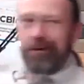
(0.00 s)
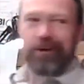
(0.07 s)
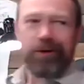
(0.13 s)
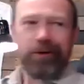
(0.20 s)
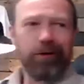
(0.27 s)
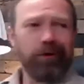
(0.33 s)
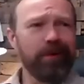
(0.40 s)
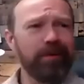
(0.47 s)

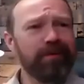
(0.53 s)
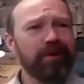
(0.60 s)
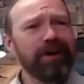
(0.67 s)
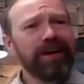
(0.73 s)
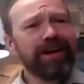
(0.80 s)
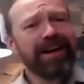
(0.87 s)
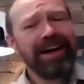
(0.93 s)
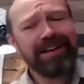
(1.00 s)
ado, I'm going
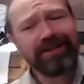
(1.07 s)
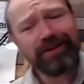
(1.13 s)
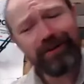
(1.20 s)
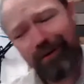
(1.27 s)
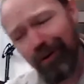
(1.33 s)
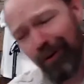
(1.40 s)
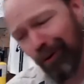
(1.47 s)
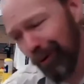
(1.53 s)
to kind of
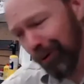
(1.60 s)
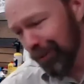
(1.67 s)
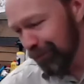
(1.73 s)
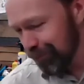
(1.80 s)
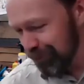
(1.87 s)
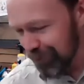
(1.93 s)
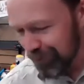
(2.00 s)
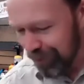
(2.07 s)
scroll
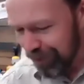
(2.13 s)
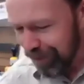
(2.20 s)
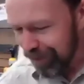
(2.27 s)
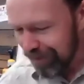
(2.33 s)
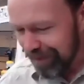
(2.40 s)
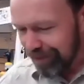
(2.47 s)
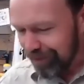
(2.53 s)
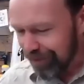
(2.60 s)
through
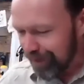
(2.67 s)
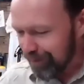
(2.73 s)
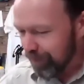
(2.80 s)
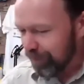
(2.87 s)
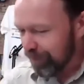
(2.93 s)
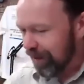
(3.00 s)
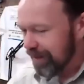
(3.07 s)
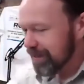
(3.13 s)
our incredible
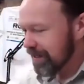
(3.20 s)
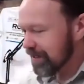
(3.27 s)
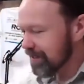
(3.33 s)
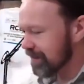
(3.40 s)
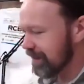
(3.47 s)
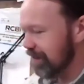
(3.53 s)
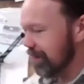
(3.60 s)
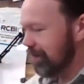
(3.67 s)

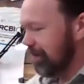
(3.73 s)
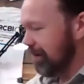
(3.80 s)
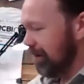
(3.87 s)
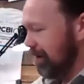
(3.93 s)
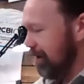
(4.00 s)
projects here.